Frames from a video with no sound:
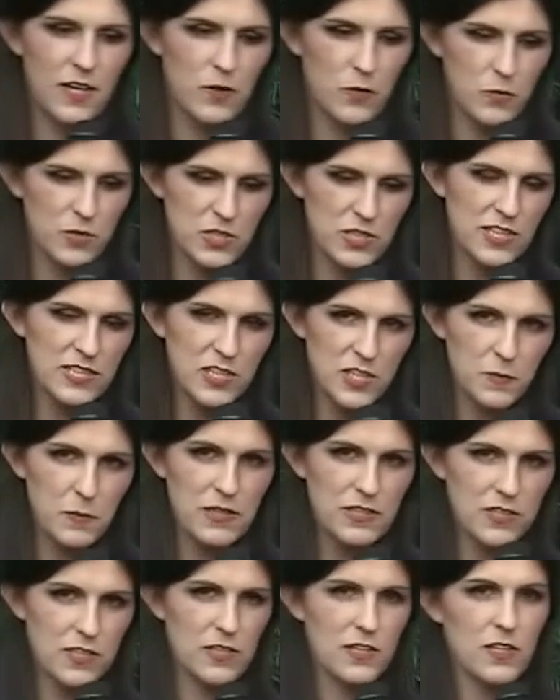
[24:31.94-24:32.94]
Would you like to
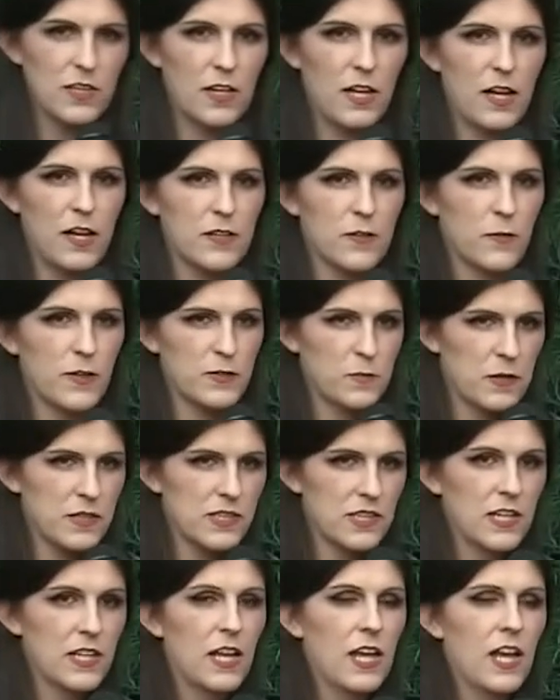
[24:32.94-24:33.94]
speak to the Vice
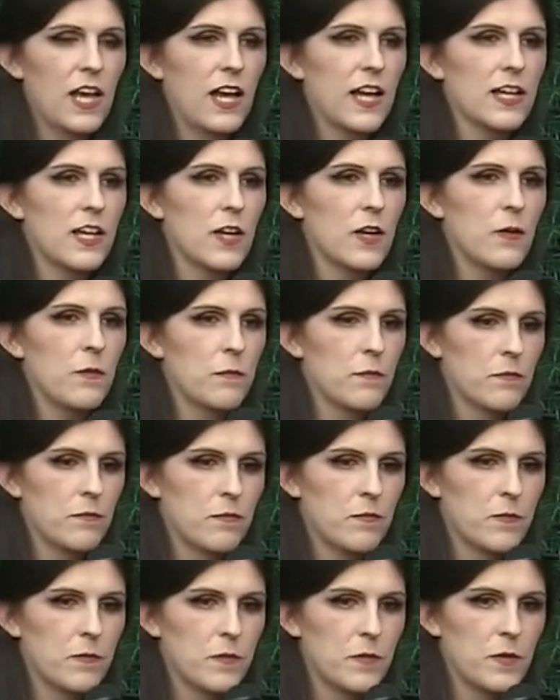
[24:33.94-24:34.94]
President?" I go,
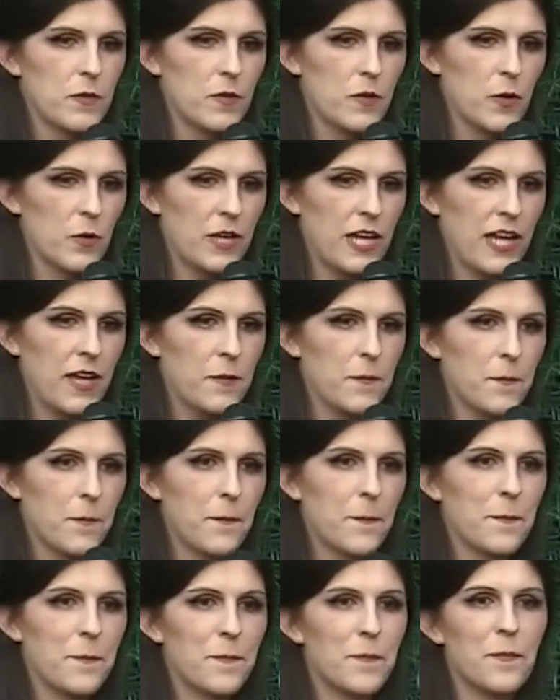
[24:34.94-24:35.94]
"Okay." So